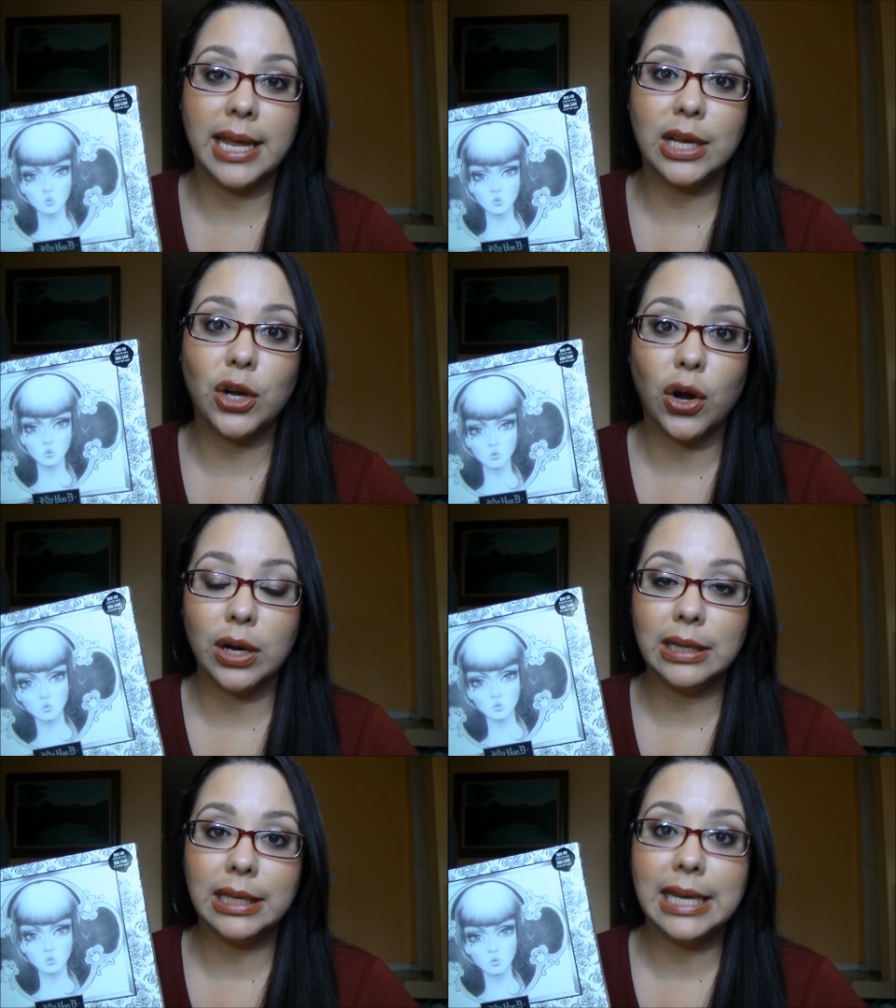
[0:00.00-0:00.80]
It
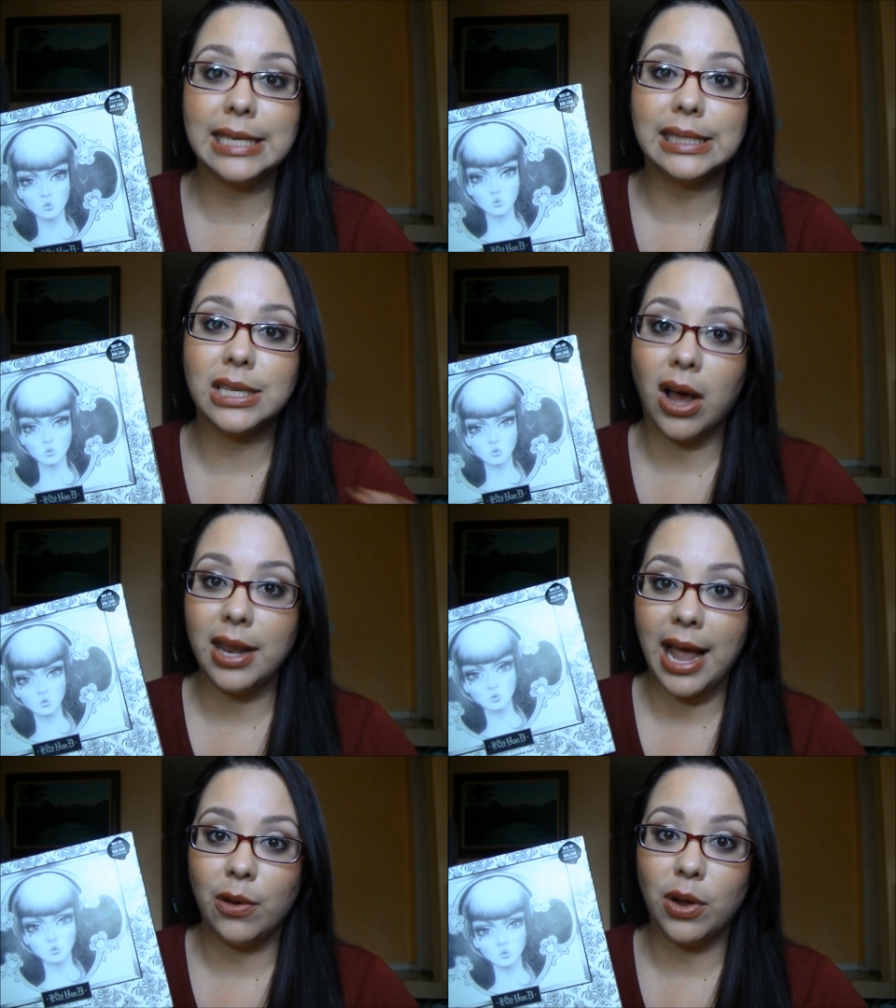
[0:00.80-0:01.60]
currently is
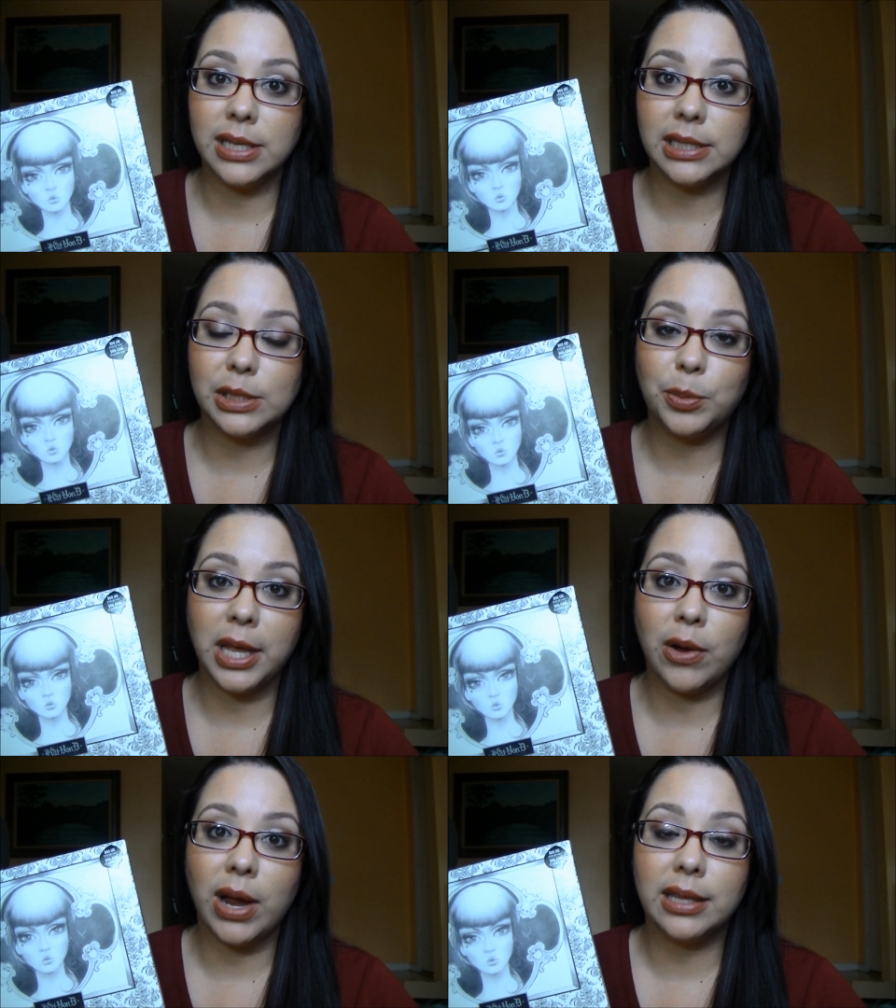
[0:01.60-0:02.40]
not out on
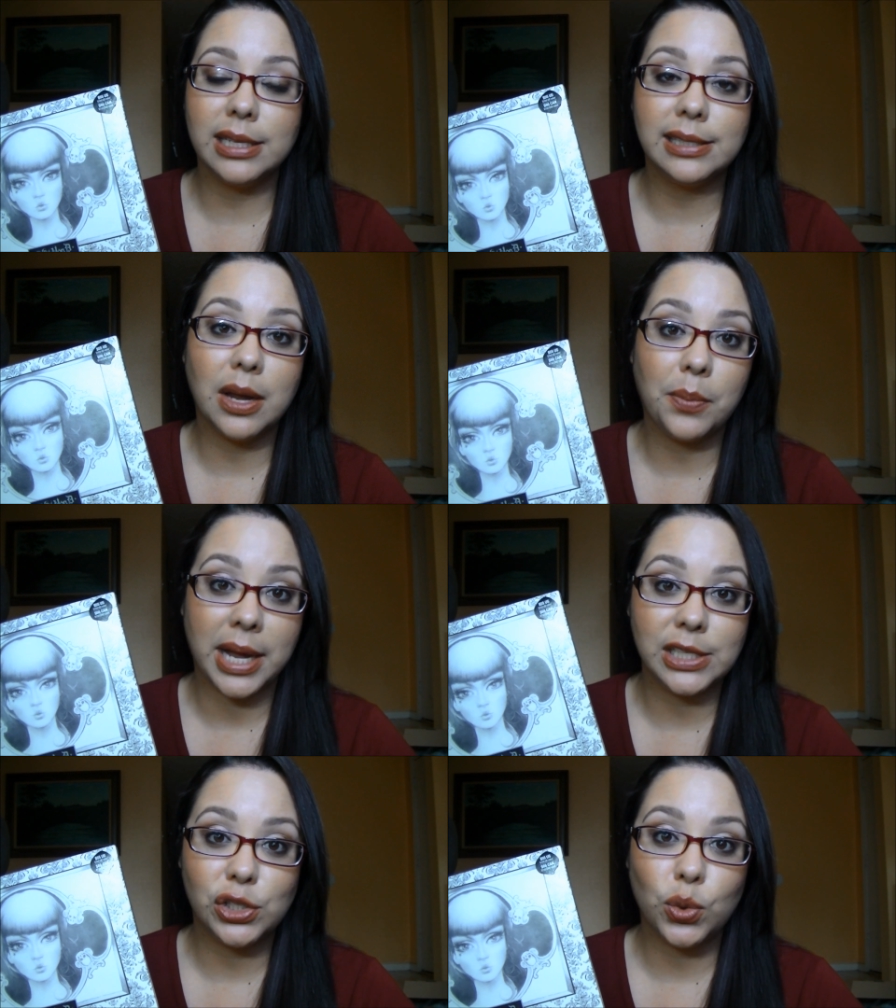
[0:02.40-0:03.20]
display, or at least at
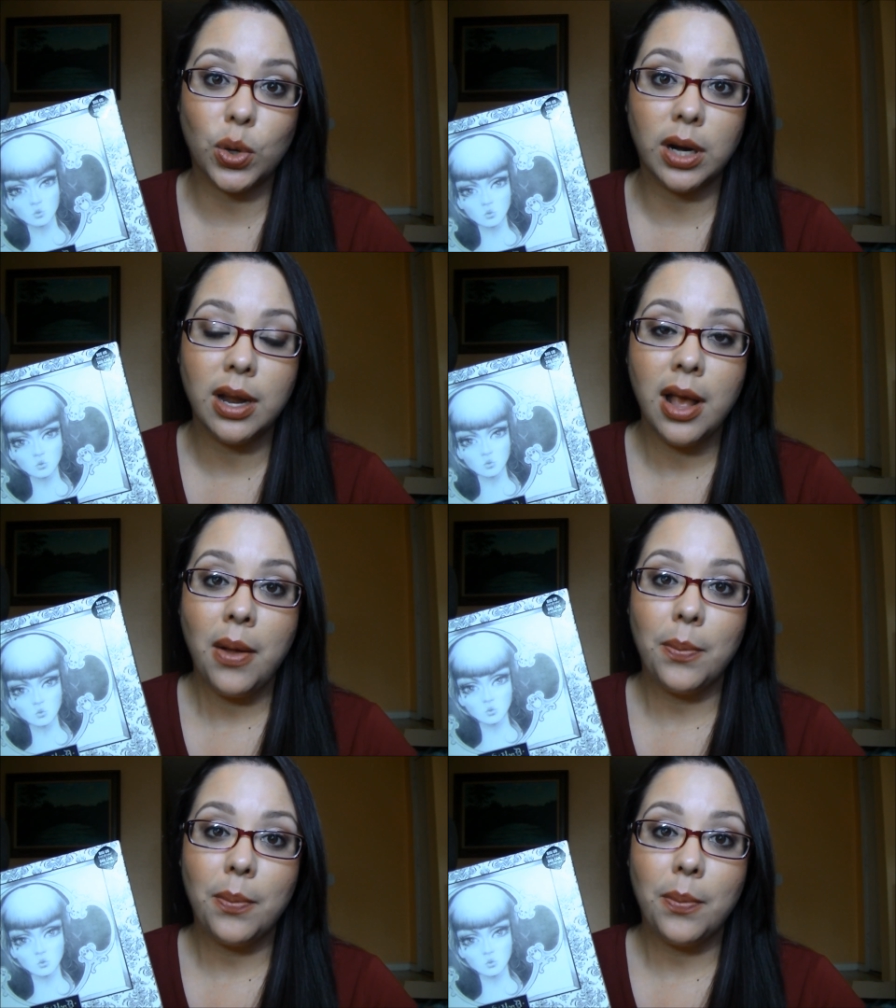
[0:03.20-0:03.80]
my store,